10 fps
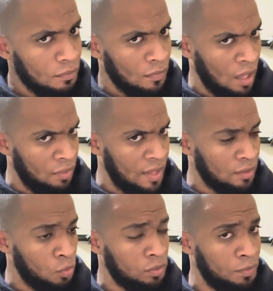and
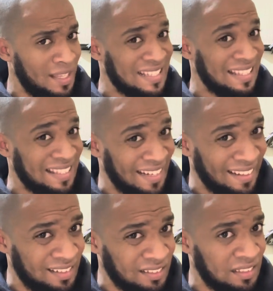that will be
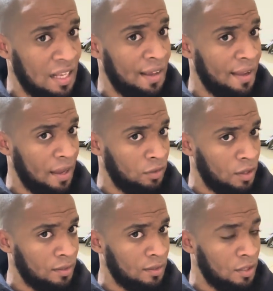satirical and
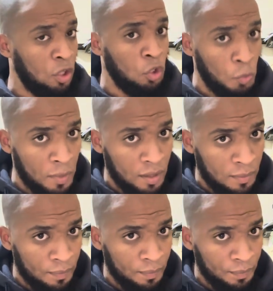not humor.
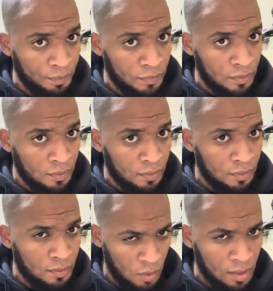
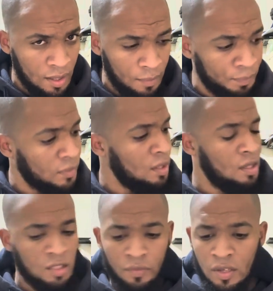Okay,
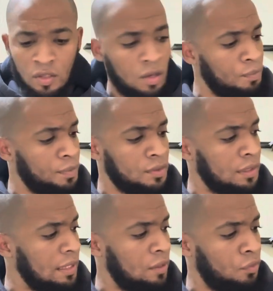so for
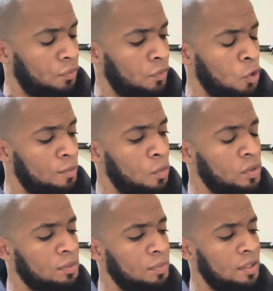example, if humor
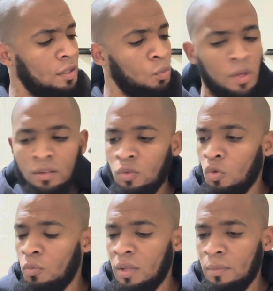will be when
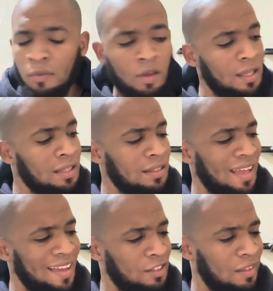2 people are
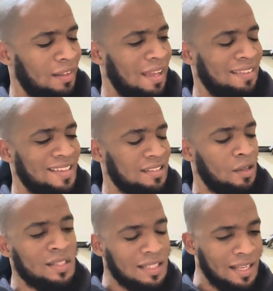interacting and there's
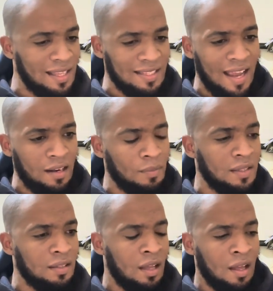no serious
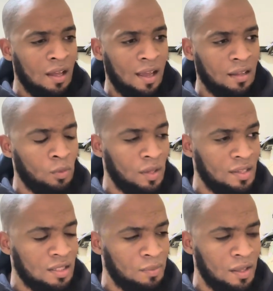element and one
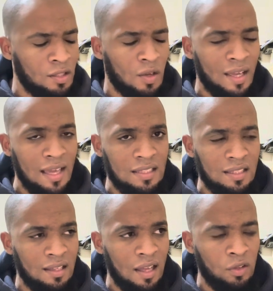is being
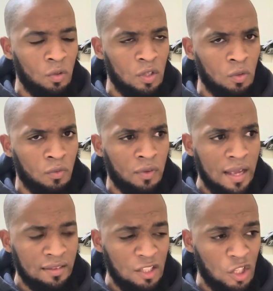sarcastic and you need to
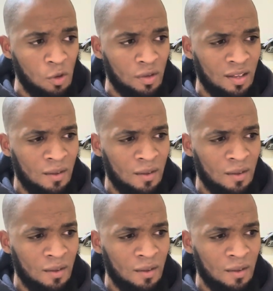find the joke,